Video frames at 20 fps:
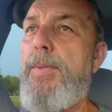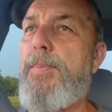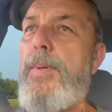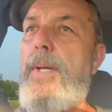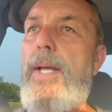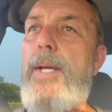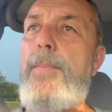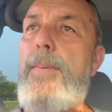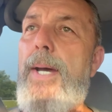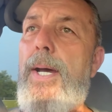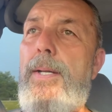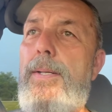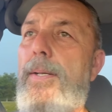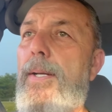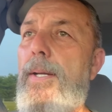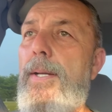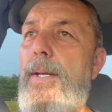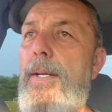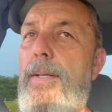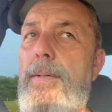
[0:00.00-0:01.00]
probably about
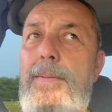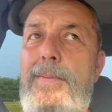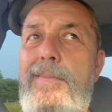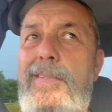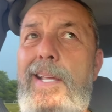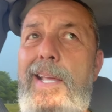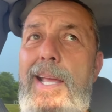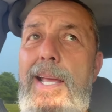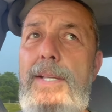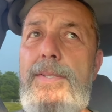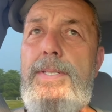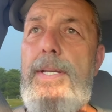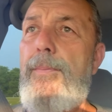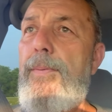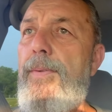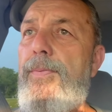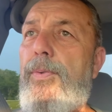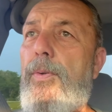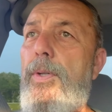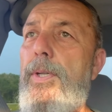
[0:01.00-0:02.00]

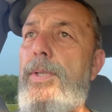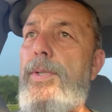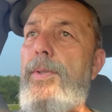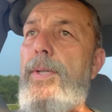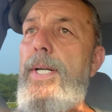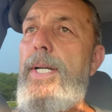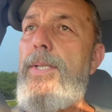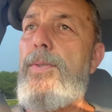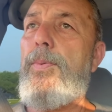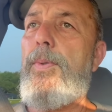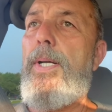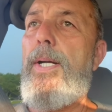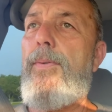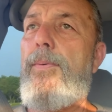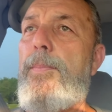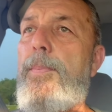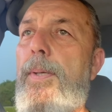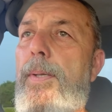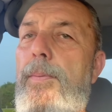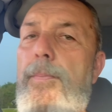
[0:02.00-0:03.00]
74 degrees, whatever,
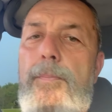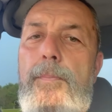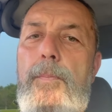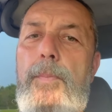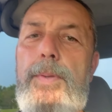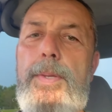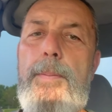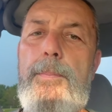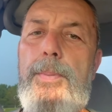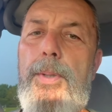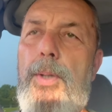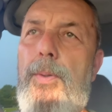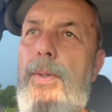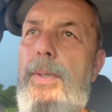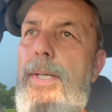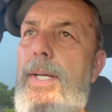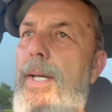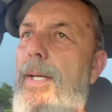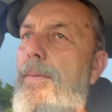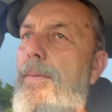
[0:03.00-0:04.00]
but it's blowing in.